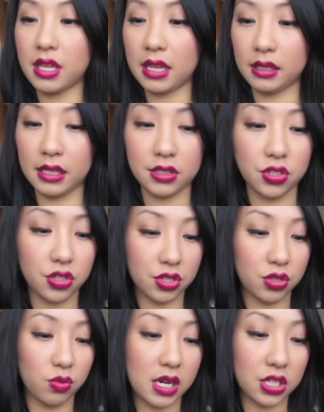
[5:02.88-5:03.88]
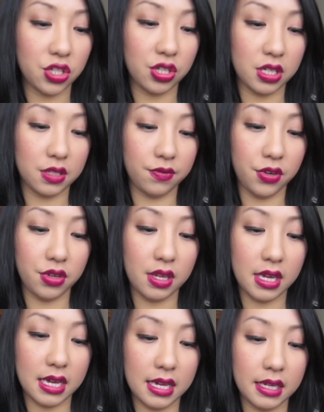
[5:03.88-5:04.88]
then let's just swatch this for you
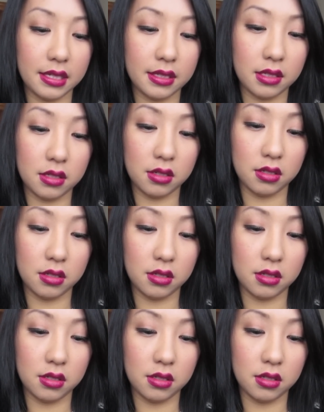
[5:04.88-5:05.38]
guys.